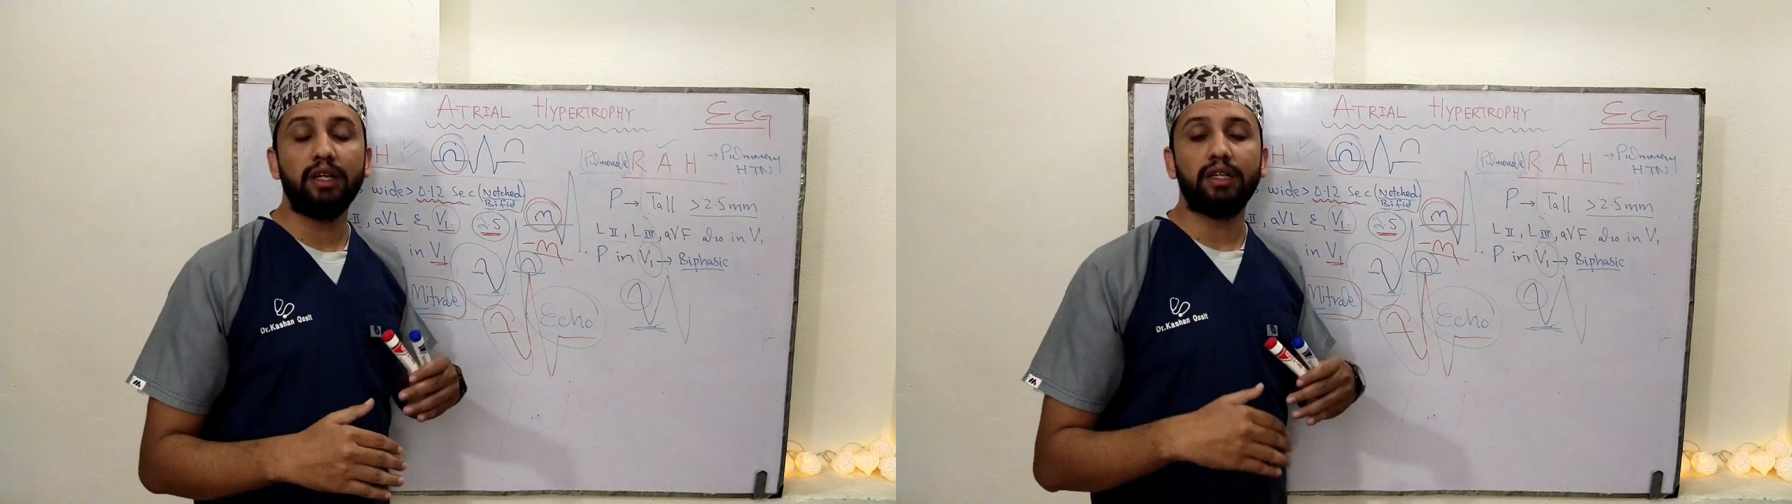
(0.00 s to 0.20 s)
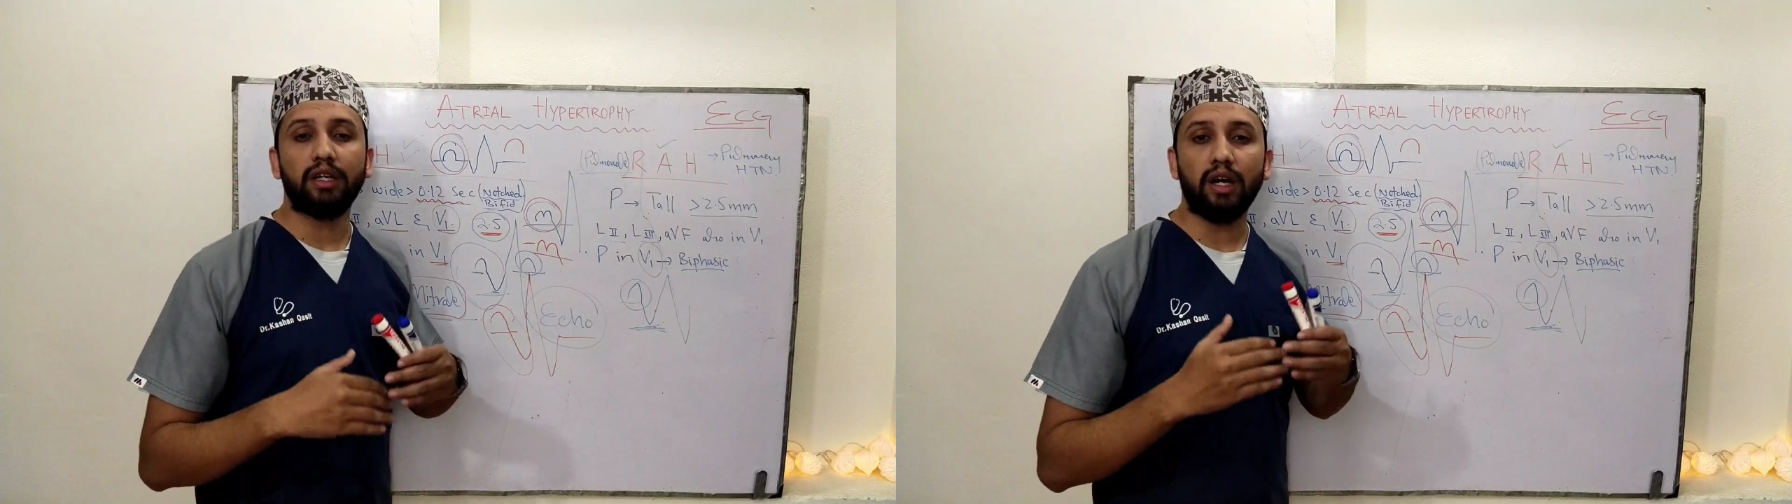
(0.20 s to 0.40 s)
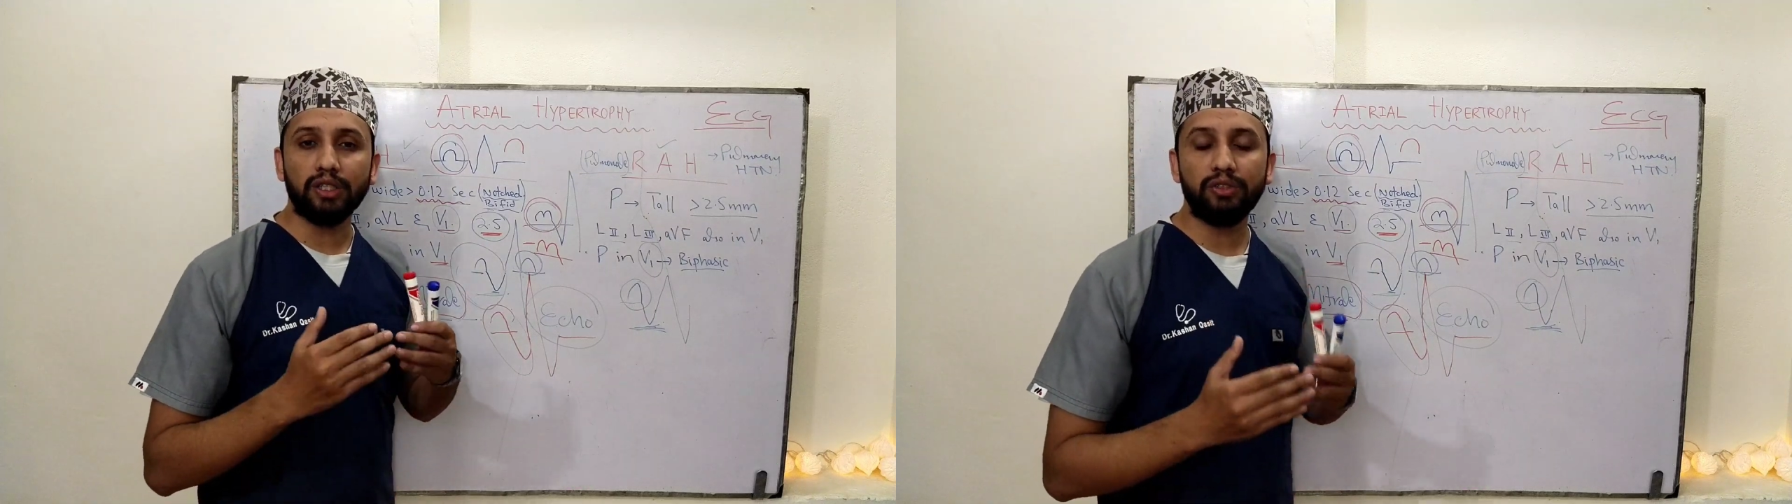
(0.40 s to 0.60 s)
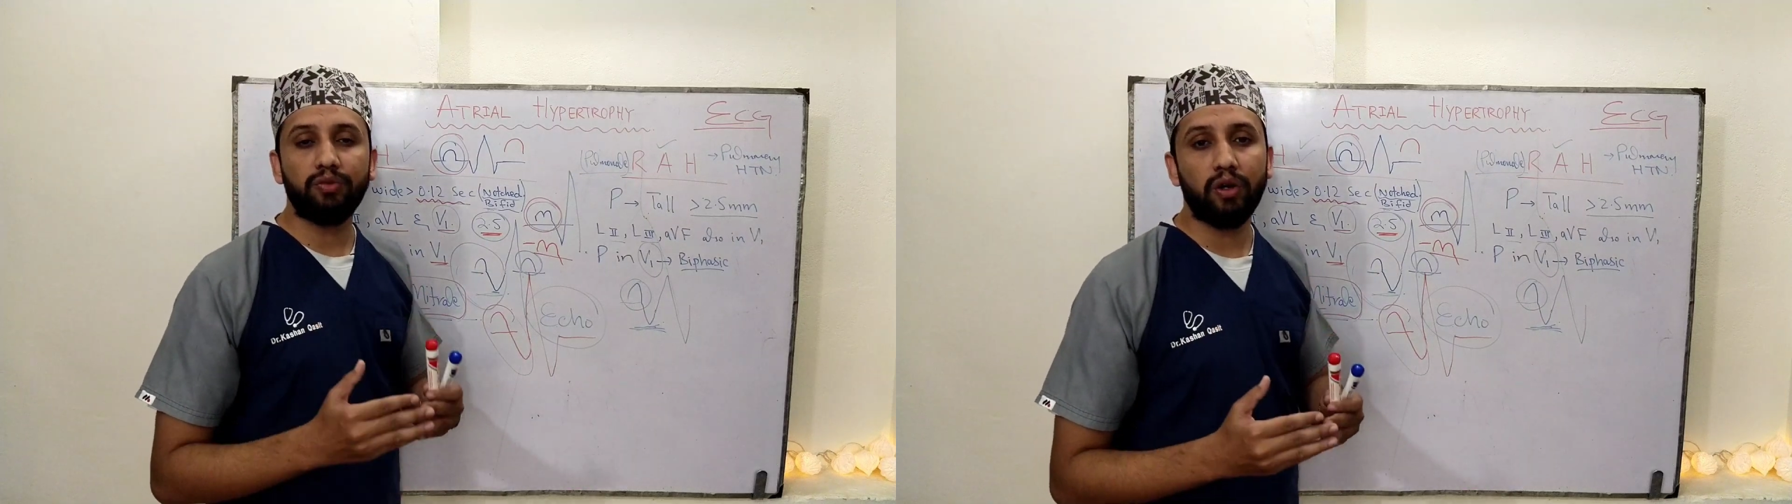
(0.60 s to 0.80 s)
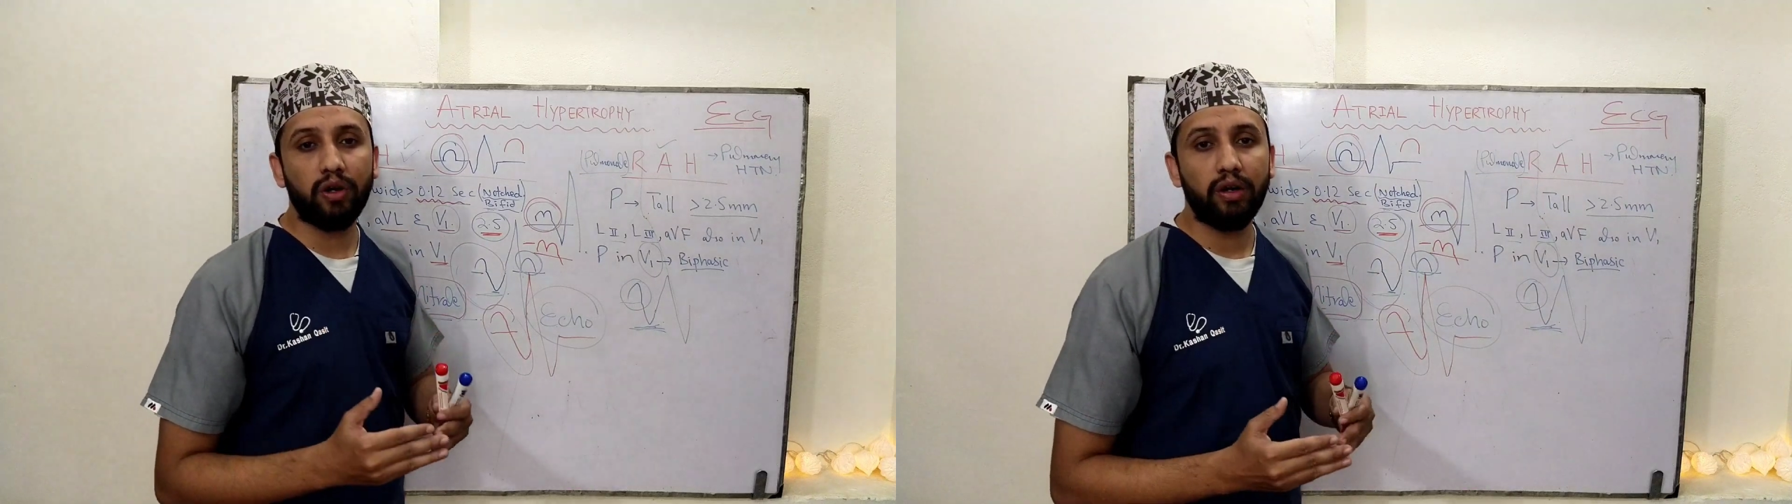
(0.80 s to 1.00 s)
the causes
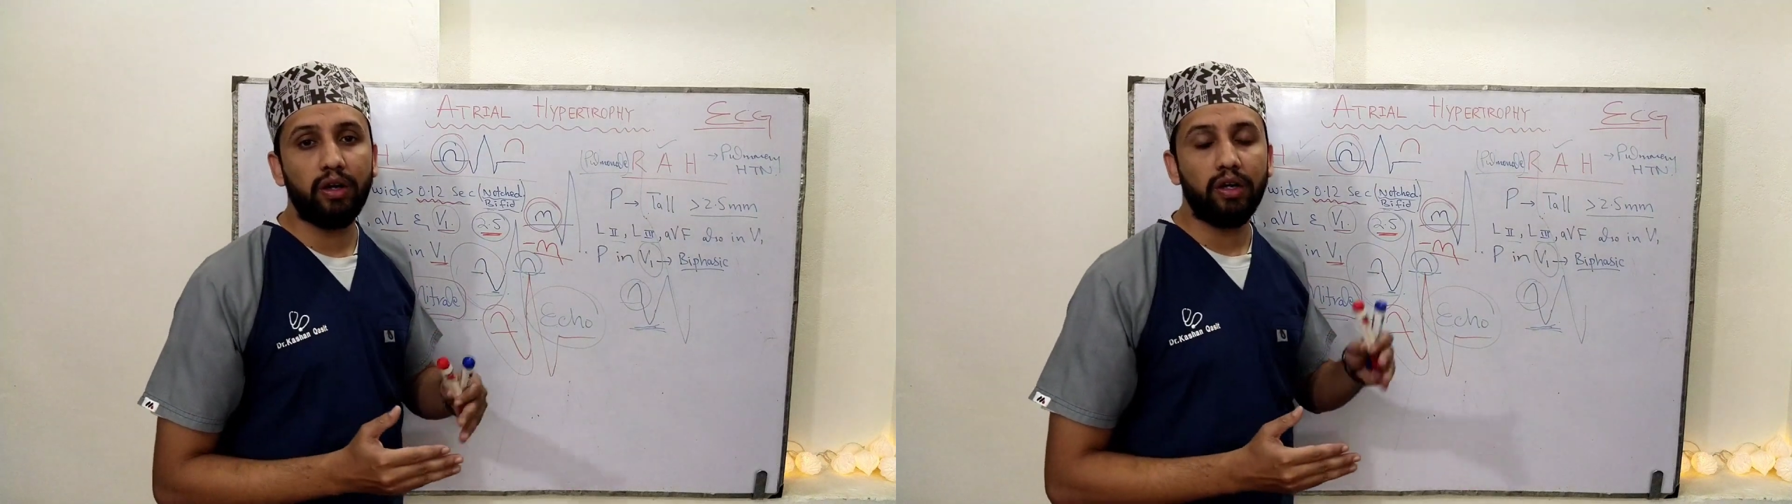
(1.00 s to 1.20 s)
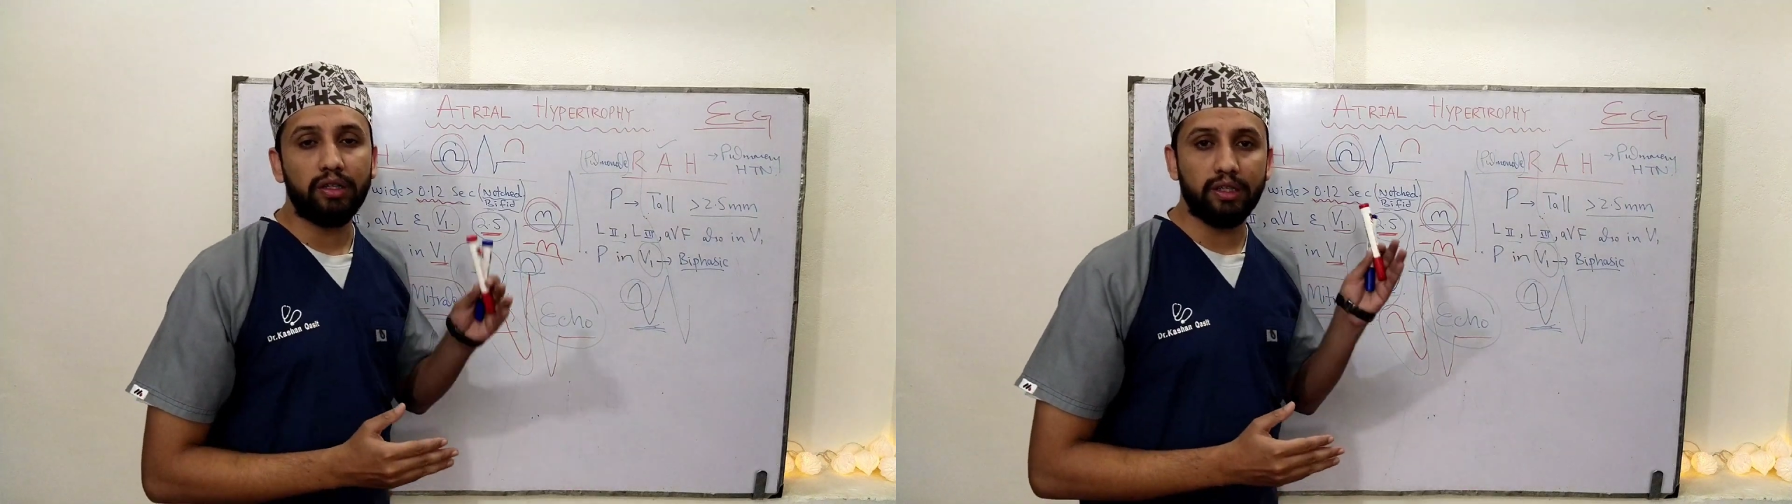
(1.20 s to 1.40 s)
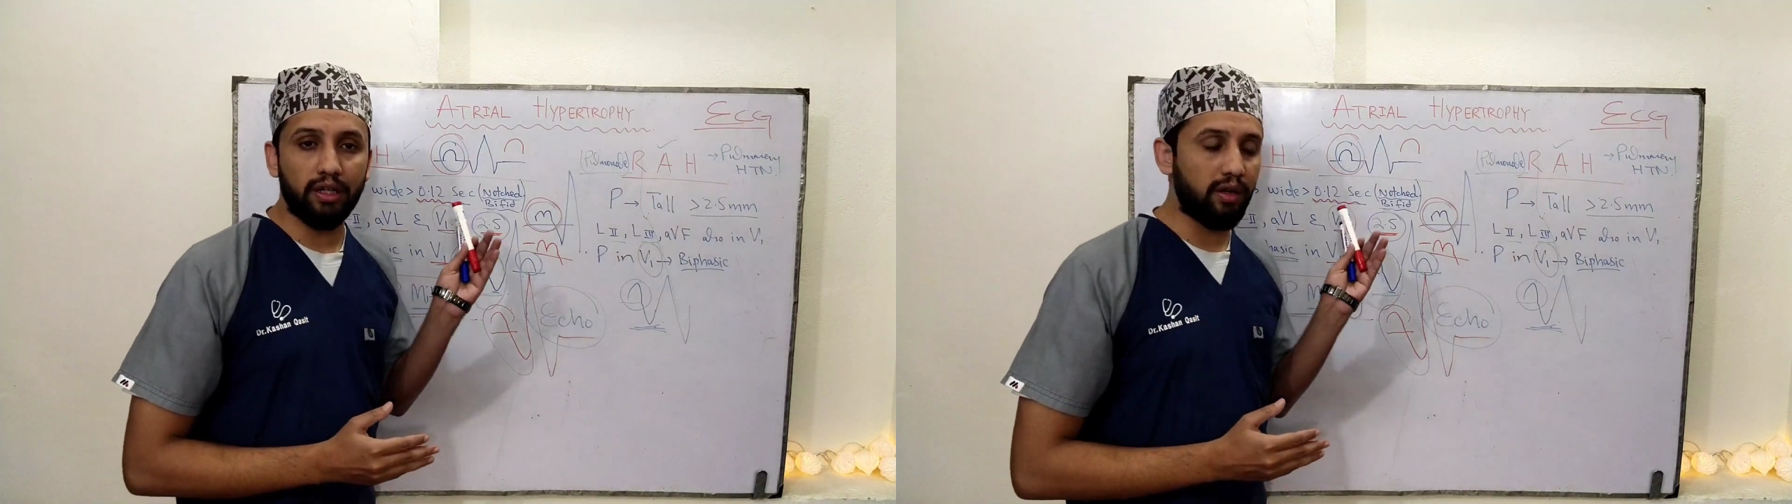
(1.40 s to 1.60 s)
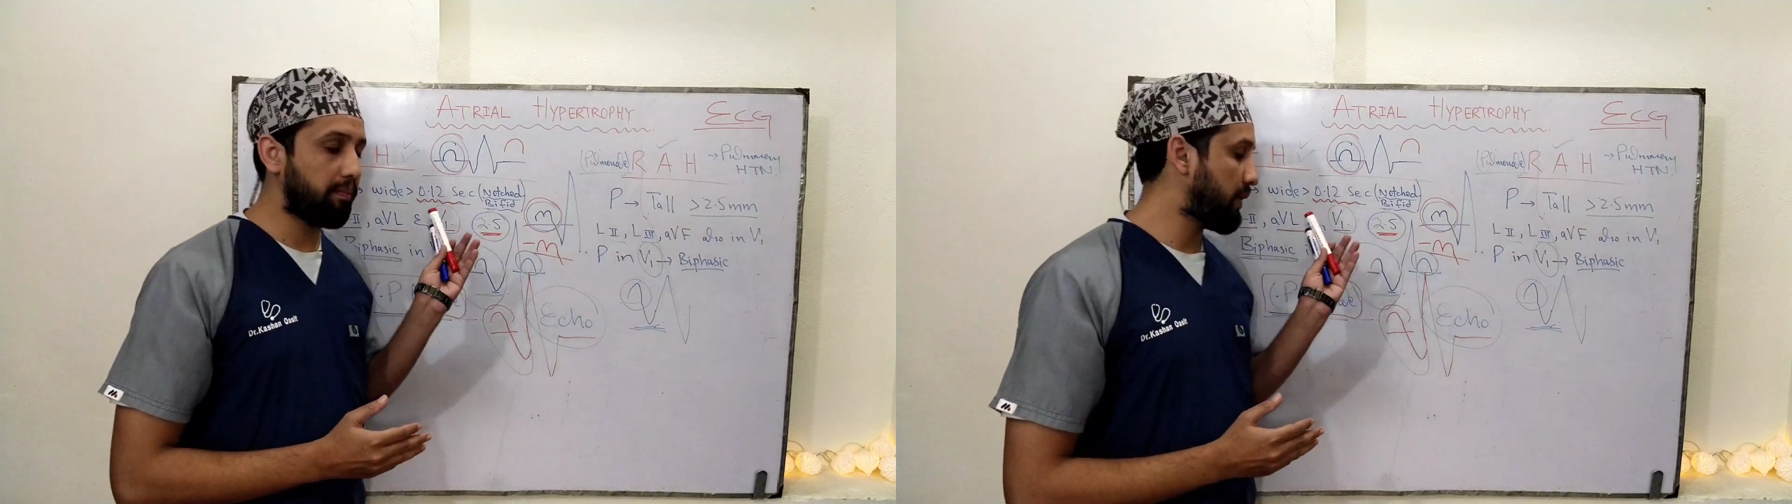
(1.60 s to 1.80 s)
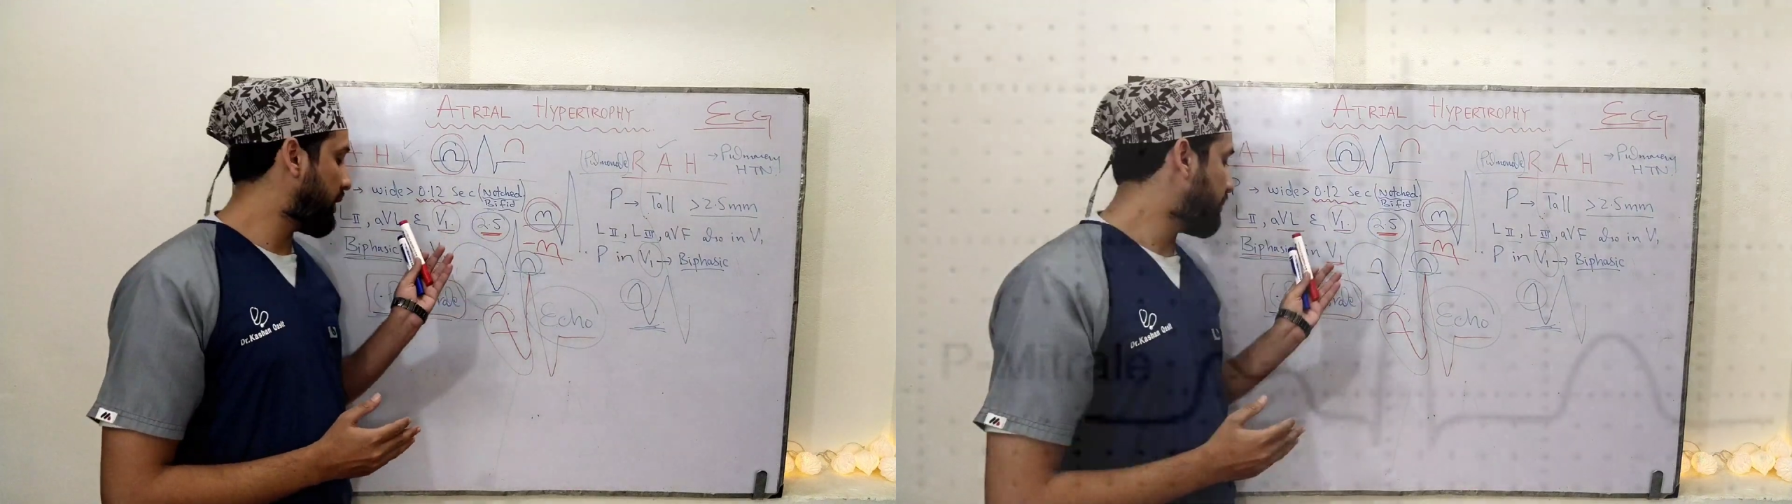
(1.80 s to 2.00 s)
for the
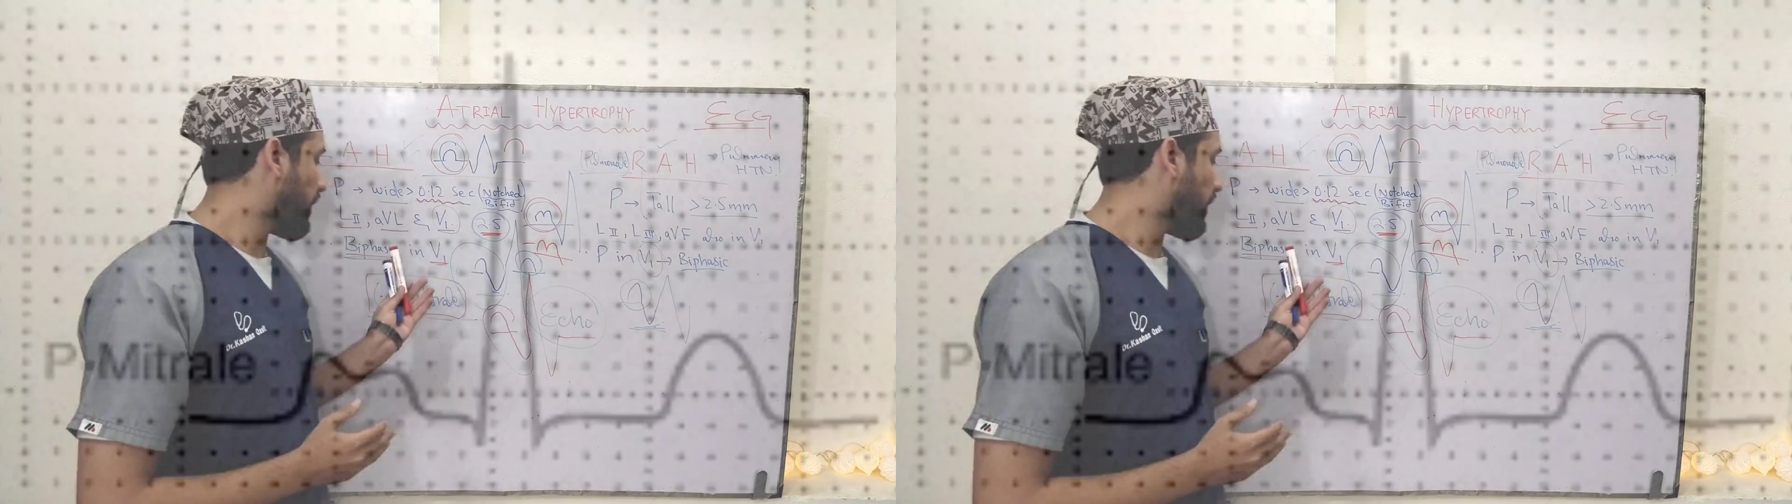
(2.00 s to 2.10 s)
P